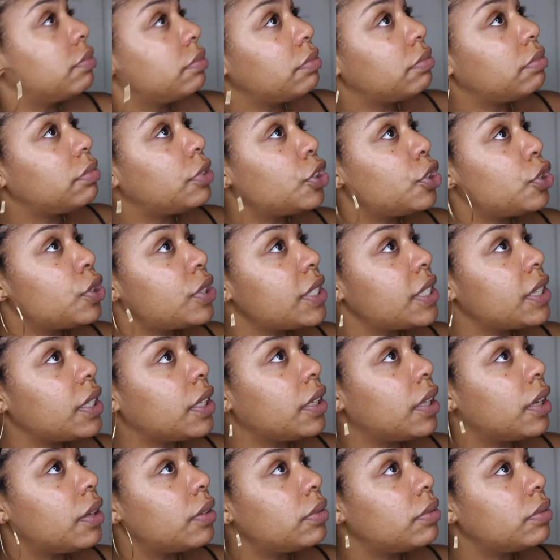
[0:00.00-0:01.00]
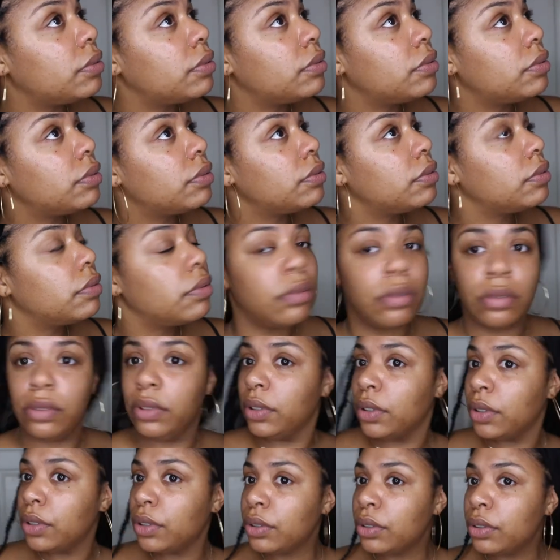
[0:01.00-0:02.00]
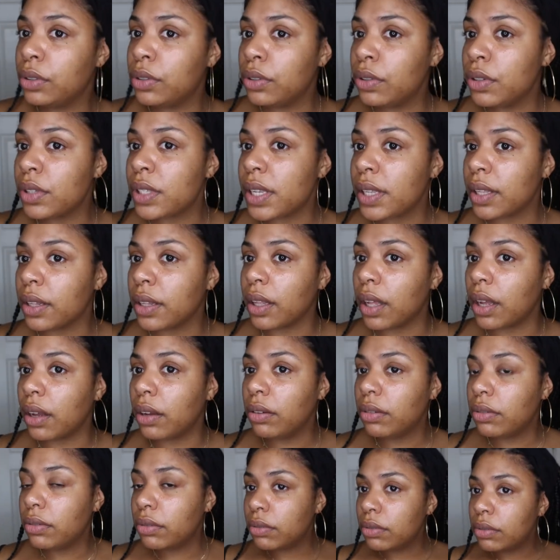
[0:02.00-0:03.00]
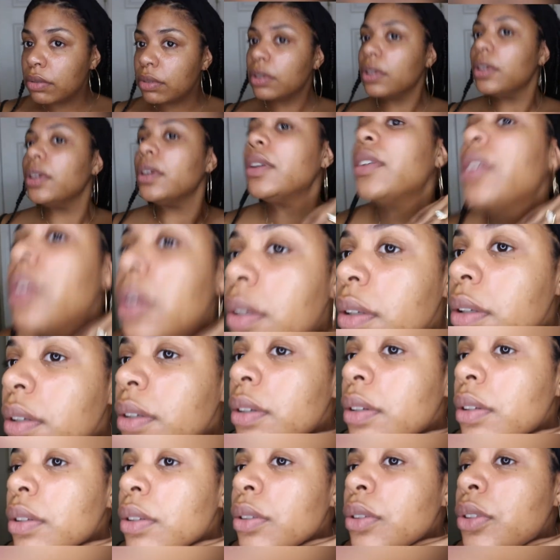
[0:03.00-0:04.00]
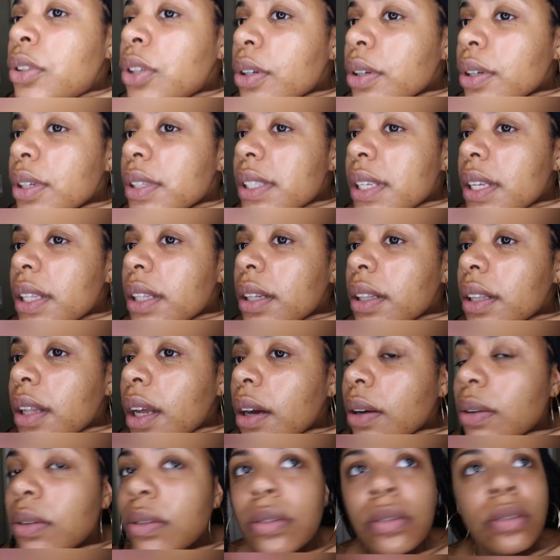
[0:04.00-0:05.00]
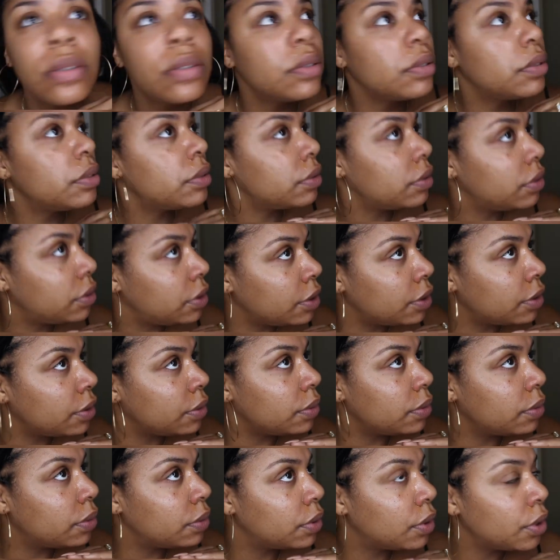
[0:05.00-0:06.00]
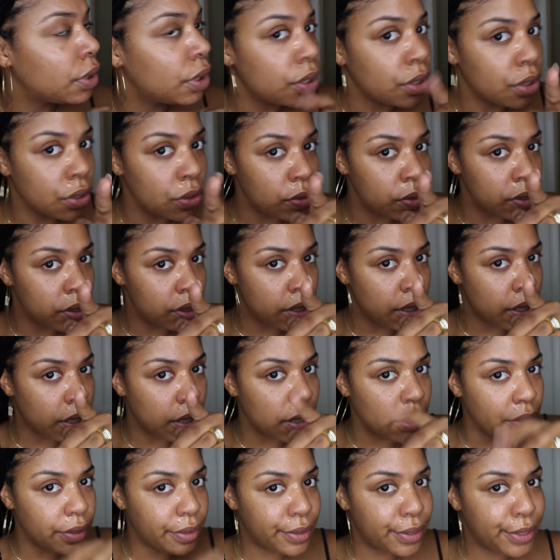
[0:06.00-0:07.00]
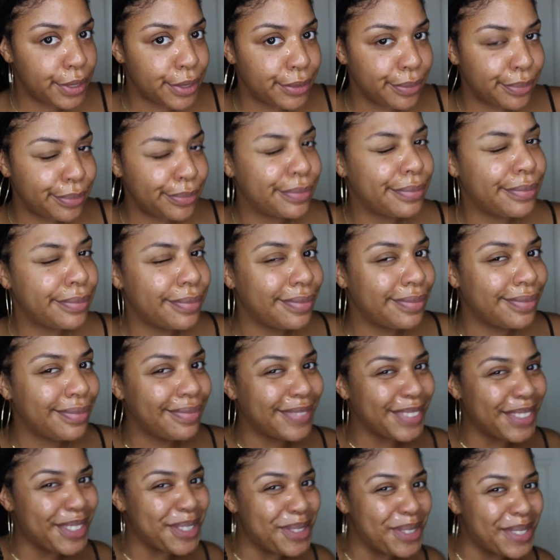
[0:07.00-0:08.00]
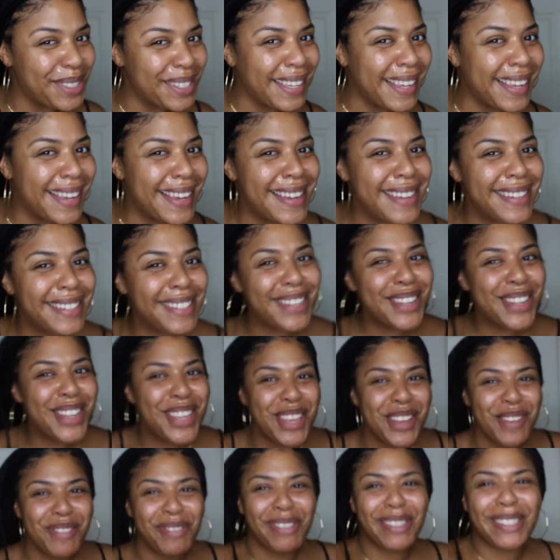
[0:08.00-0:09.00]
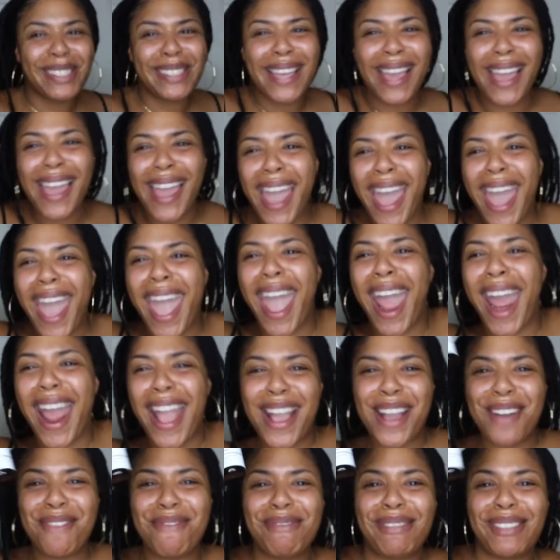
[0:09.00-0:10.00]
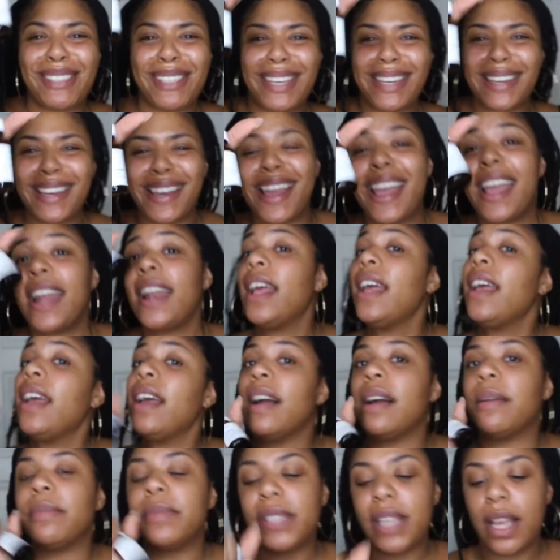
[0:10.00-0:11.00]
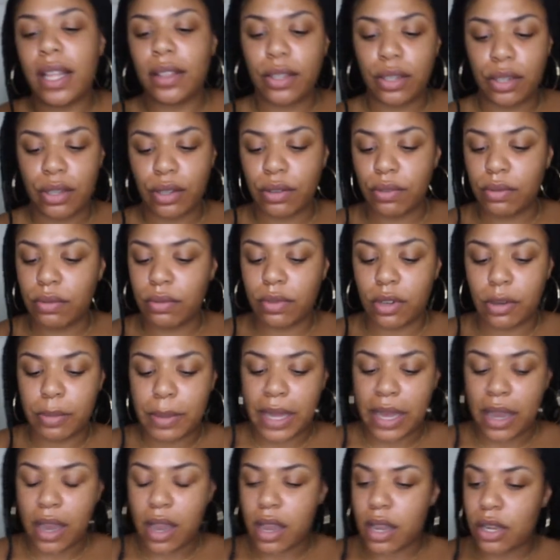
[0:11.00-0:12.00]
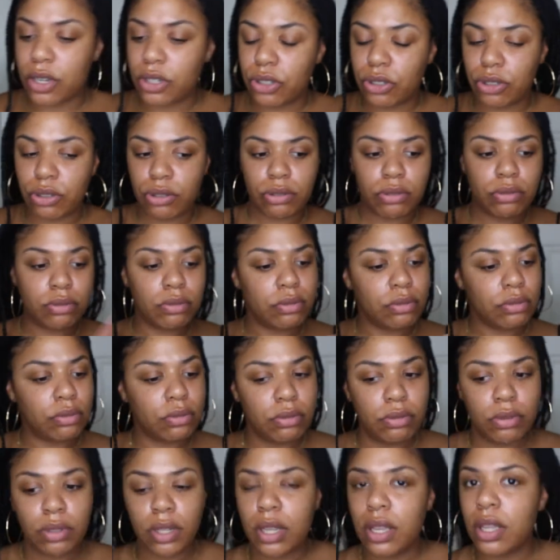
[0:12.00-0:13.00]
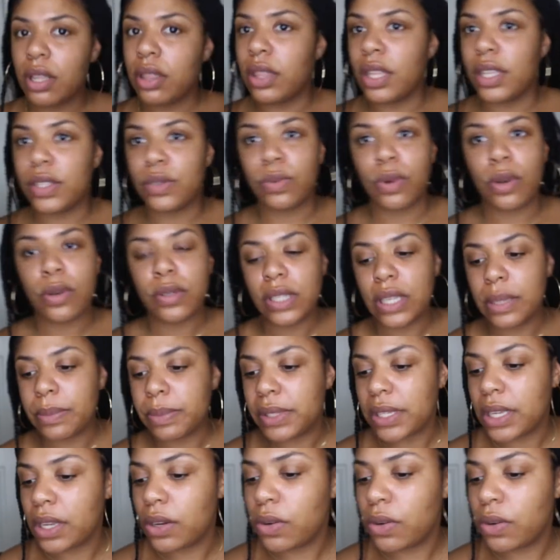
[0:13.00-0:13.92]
Do you see the glow? Do you see the glow? Do you see the glow? Do you see it? You see it. You see it. You see it. I'm telling you, oh my gosh, this rose hip seed